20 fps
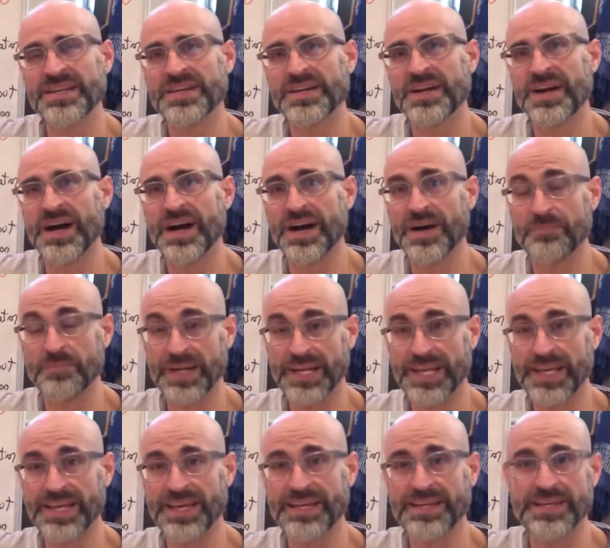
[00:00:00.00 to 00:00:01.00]
uh, but
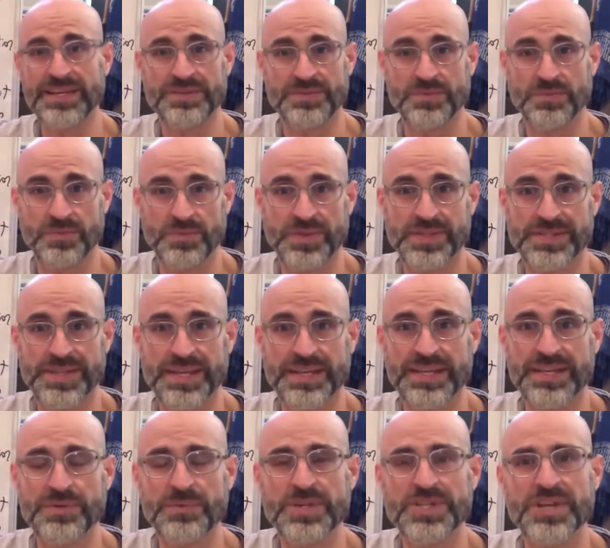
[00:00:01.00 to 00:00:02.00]
again, it, this
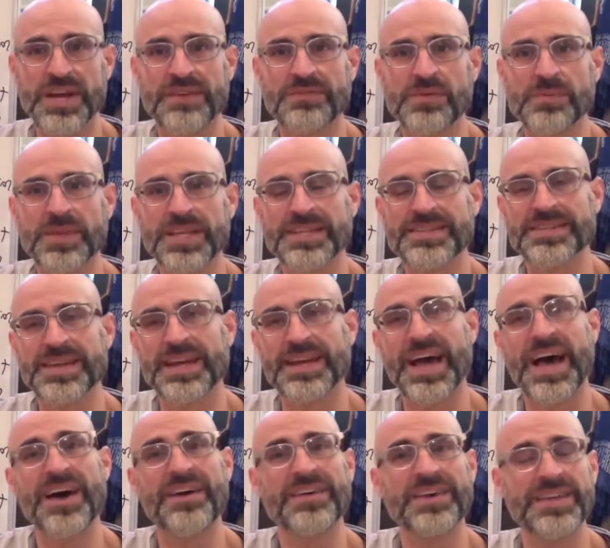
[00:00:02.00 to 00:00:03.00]
idea we shine from the inside
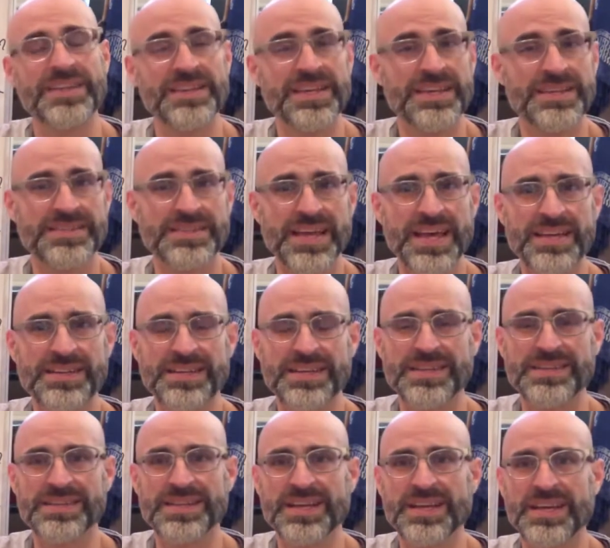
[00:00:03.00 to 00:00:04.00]
out, and the
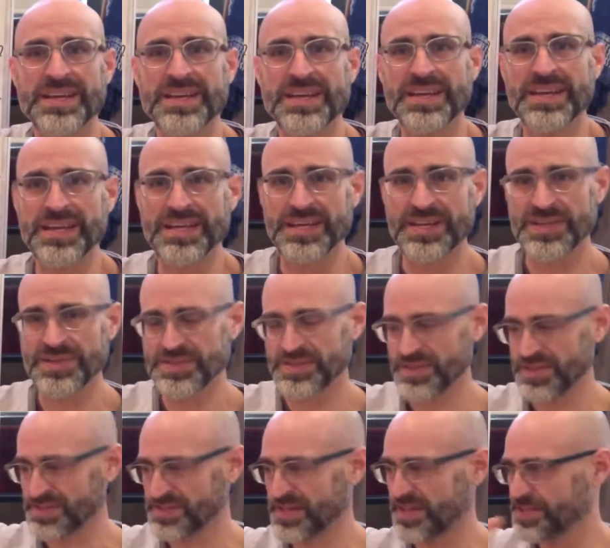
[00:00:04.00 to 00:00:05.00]
ascendant is
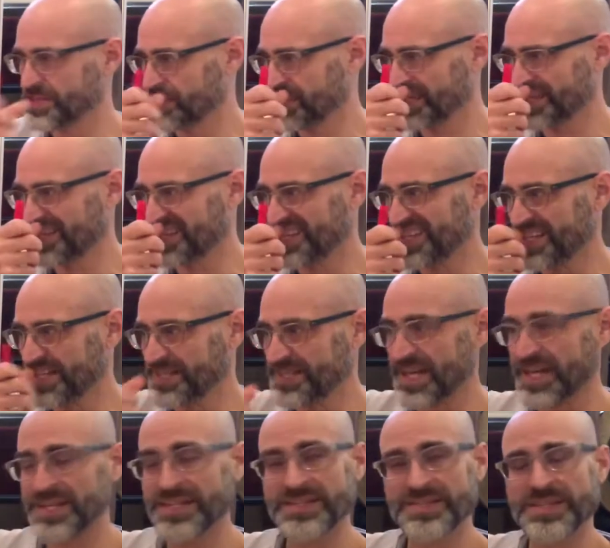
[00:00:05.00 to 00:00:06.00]
essentially the
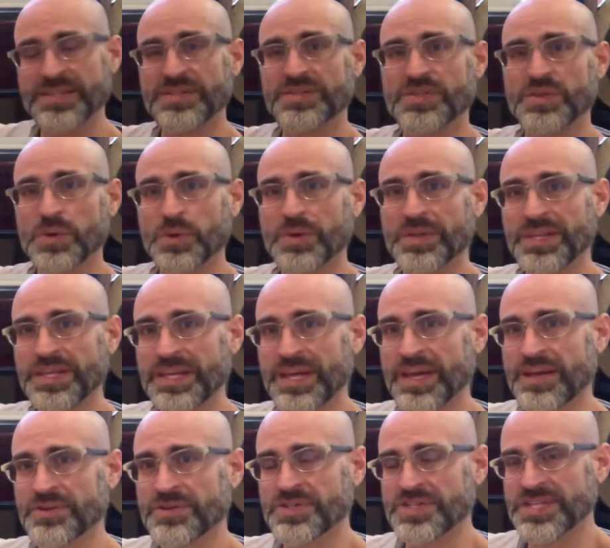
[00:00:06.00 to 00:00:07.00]
tendencies or the
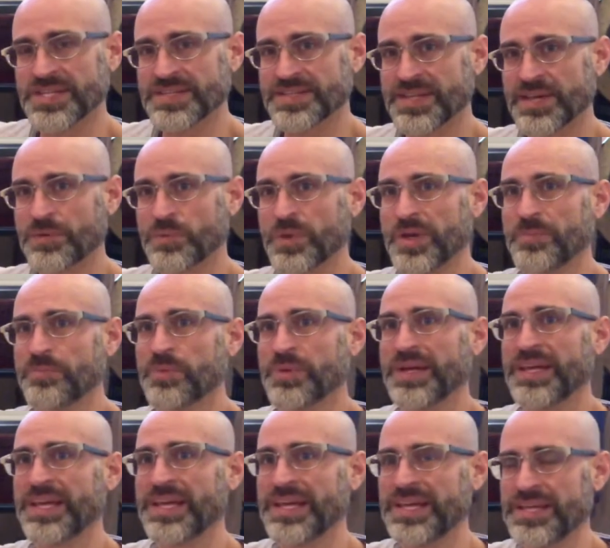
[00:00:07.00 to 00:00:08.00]
energies that we
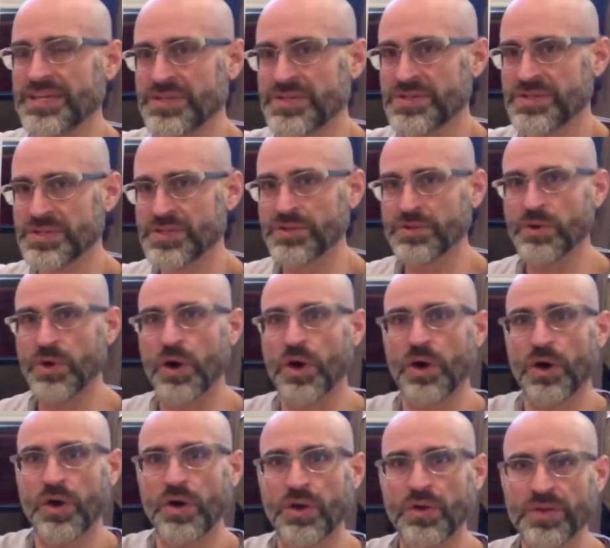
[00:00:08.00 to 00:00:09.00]
bring into
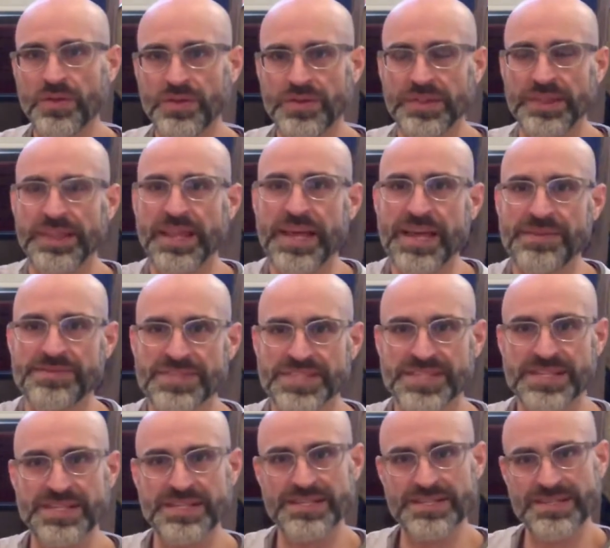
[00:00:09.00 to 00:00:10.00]
all
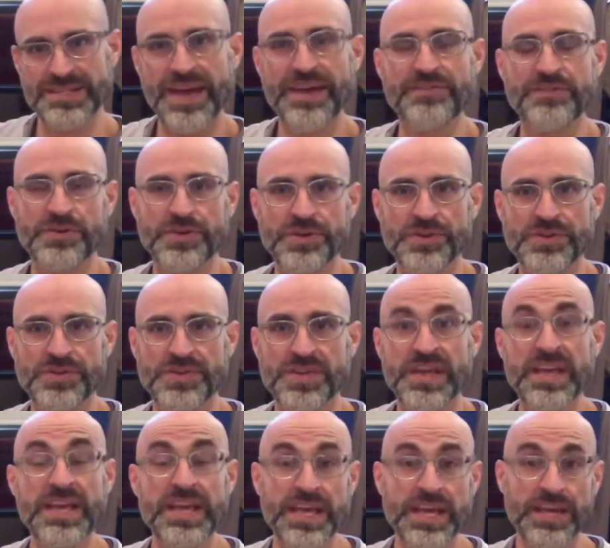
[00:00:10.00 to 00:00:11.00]
life's endeavors.
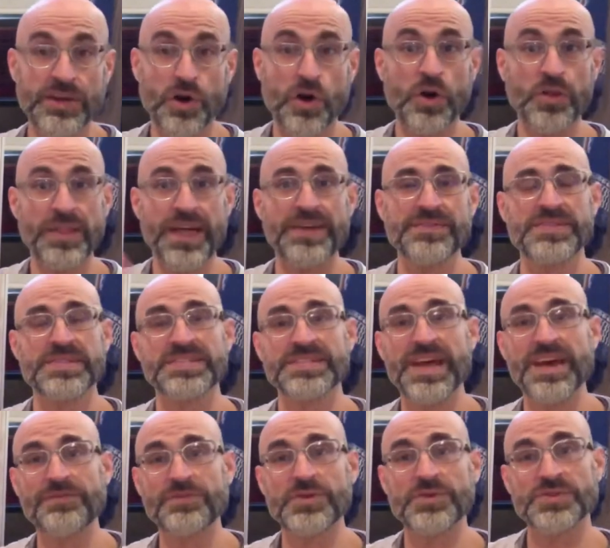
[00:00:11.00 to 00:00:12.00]
And all life's
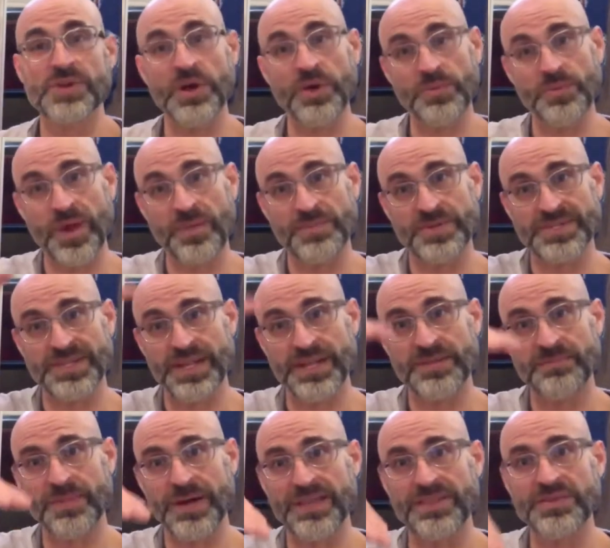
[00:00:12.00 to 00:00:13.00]
endeavors are
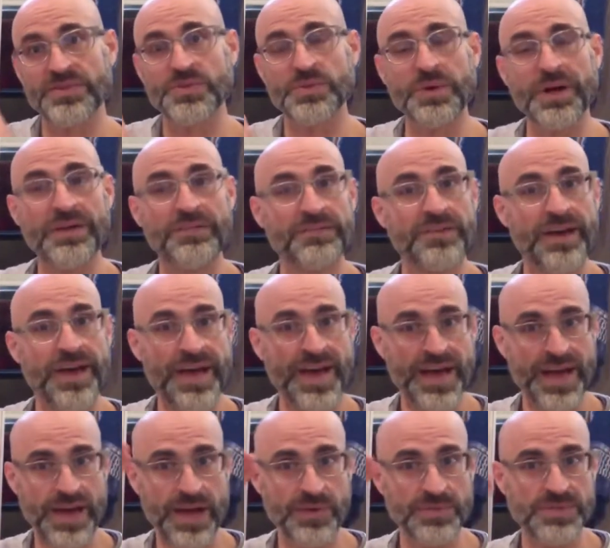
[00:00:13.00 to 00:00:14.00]
represented by the 12
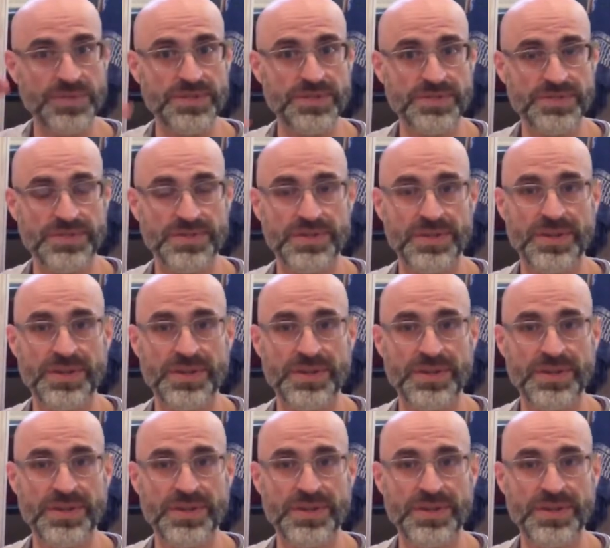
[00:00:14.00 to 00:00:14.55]
houses